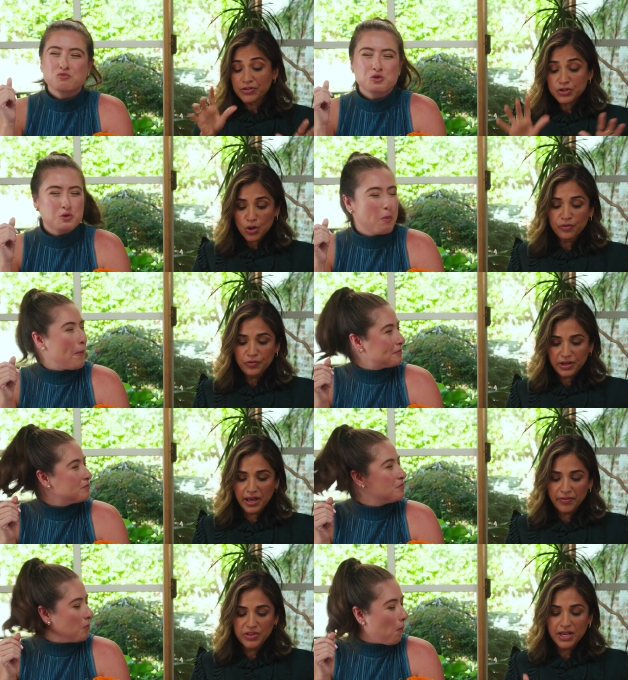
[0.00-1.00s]
Speaker 1: And don't
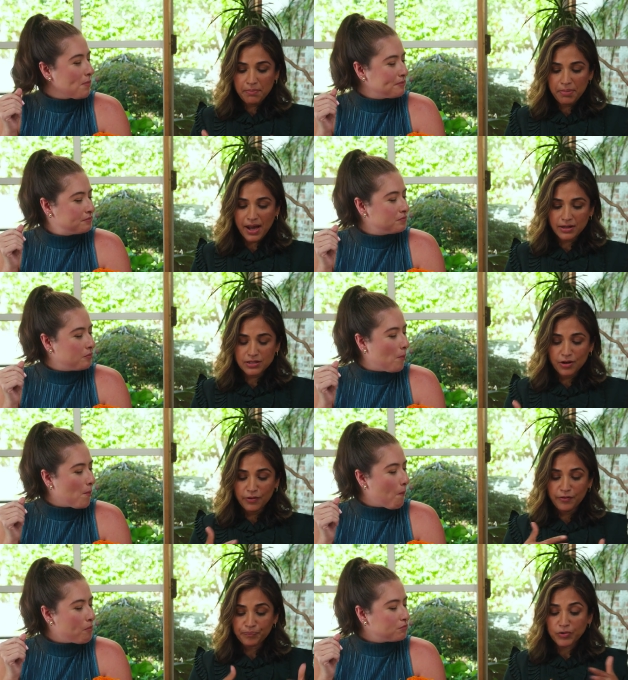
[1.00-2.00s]
forget the impact
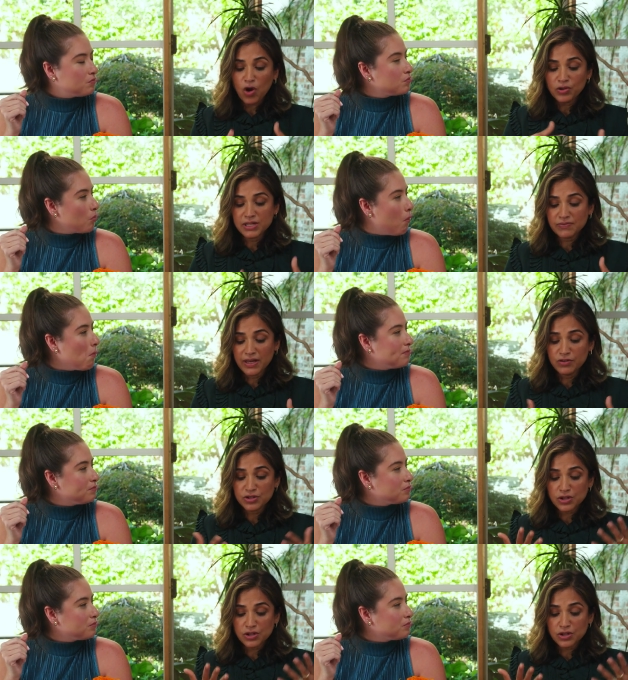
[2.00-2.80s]
of all these flavors